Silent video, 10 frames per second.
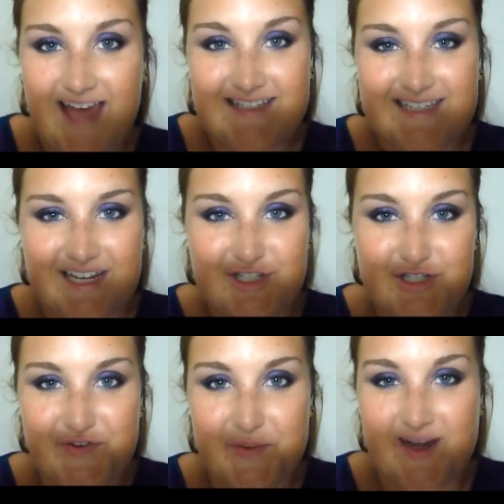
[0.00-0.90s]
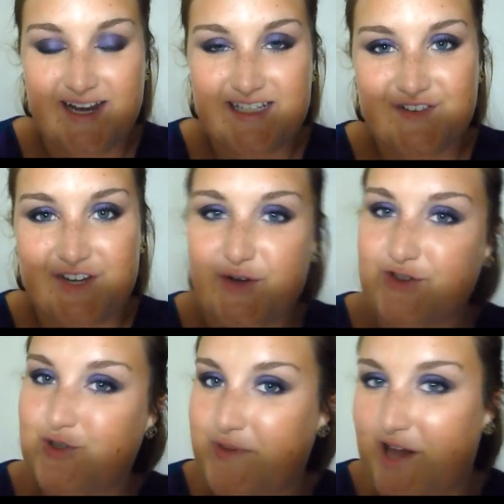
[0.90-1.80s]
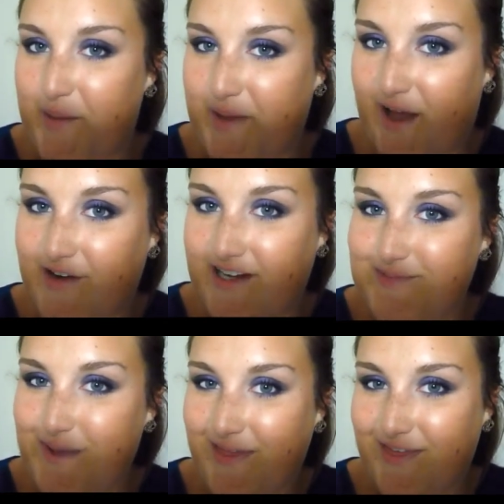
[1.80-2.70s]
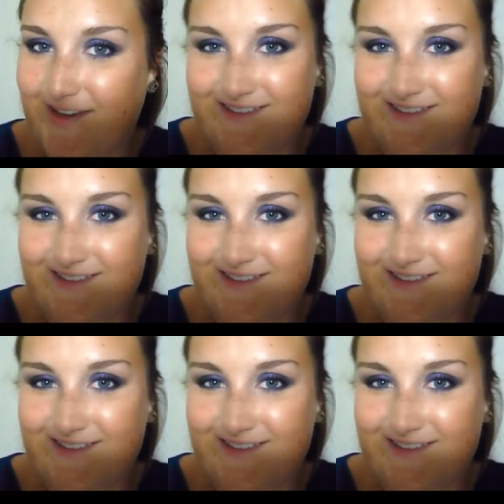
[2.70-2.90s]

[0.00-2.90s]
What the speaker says: Stay tuned for my next video, which will be coming out next month.